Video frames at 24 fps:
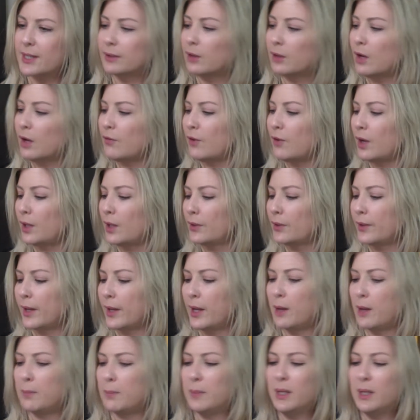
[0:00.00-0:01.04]
love on
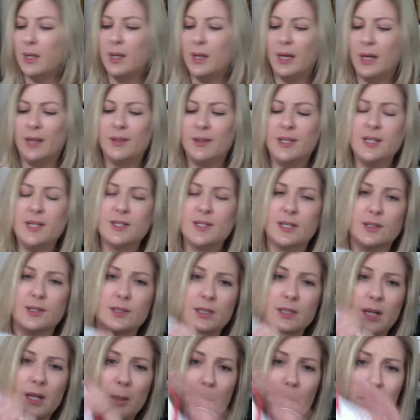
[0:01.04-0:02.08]
them, and these
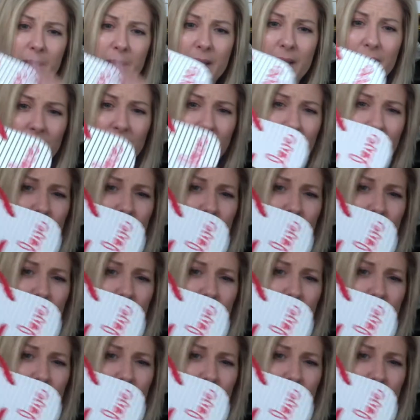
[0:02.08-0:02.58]
ended up being like